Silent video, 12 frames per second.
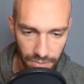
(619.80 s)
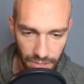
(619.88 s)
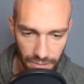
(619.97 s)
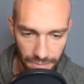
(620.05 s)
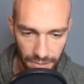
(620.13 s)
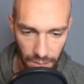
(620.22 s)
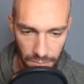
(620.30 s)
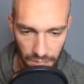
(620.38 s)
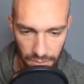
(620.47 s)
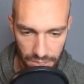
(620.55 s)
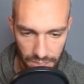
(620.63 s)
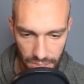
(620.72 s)
Foul Play
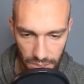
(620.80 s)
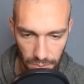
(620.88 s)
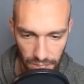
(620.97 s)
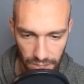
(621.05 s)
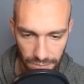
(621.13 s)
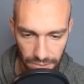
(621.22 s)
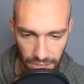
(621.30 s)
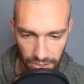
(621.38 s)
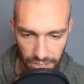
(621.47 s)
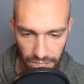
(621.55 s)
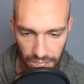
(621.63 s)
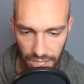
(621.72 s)
resisted by the
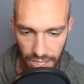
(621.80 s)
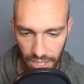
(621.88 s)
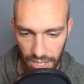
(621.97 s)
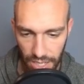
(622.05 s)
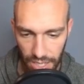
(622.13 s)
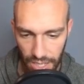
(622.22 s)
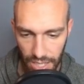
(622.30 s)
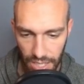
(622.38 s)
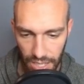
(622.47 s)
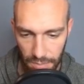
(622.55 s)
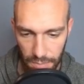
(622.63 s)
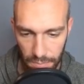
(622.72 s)
Fairy.
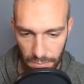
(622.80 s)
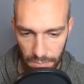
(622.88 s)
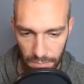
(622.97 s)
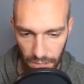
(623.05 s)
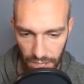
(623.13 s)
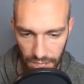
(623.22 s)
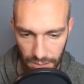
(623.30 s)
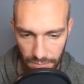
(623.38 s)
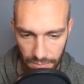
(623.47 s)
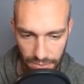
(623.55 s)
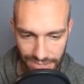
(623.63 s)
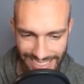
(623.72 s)

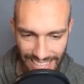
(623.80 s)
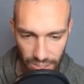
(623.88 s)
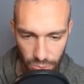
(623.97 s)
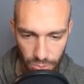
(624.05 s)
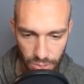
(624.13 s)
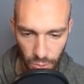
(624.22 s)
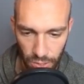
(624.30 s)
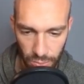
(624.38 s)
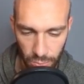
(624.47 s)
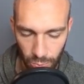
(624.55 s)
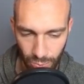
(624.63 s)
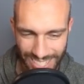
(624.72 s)
Last Resort
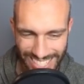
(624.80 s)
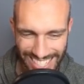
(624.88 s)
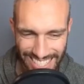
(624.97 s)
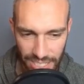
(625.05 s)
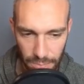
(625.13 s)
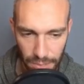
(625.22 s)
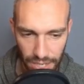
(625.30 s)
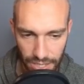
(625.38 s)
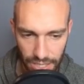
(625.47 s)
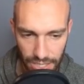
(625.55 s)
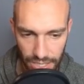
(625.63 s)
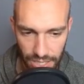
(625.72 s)
resisted by
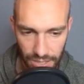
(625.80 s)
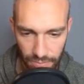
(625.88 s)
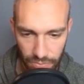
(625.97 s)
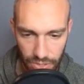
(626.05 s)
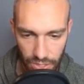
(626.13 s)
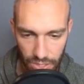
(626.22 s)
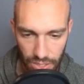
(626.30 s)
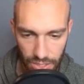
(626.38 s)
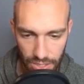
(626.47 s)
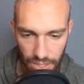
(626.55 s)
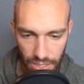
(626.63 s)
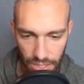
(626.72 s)
the
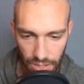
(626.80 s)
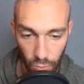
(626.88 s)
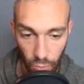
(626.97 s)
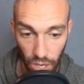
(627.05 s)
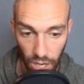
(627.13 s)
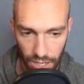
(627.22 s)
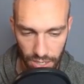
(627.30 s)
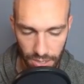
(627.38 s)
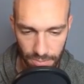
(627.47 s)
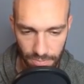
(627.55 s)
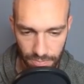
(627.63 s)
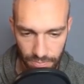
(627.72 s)
Rock.
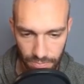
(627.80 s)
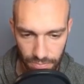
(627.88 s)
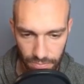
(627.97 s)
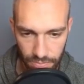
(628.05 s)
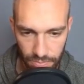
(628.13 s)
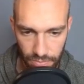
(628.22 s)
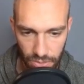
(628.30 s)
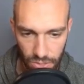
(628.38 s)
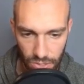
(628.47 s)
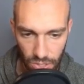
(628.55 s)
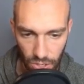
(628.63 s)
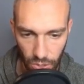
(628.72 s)

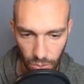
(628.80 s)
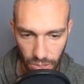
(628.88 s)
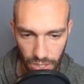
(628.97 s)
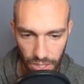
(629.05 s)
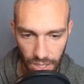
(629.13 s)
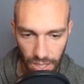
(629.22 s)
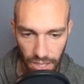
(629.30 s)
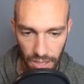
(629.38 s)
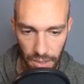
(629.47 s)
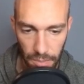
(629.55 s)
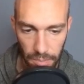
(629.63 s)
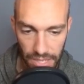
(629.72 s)
So
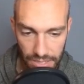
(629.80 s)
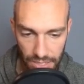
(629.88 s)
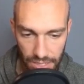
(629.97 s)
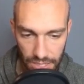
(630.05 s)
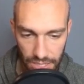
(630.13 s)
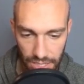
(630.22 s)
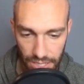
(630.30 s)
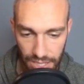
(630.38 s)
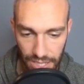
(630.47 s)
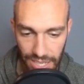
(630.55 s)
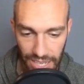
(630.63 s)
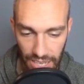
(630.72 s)
basically,
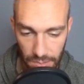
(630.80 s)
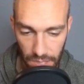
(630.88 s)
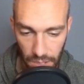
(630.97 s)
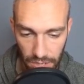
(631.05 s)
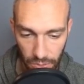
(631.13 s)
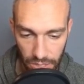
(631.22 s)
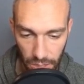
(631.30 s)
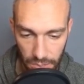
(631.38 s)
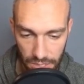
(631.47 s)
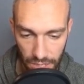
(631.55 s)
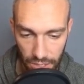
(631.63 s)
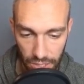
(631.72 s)
I'm coming out with
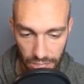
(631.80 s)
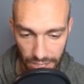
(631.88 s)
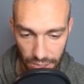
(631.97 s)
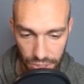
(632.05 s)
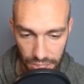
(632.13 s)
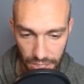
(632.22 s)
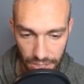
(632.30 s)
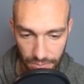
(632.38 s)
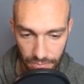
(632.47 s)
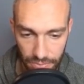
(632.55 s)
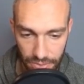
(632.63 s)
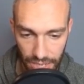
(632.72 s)
almost 100 energy here.
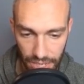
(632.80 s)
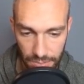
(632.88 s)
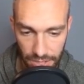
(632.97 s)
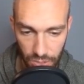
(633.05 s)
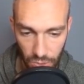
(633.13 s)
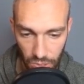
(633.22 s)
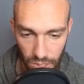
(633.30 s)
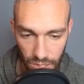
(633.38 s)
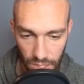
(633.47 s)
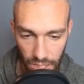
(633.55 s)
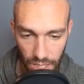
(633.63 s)
That is my goal.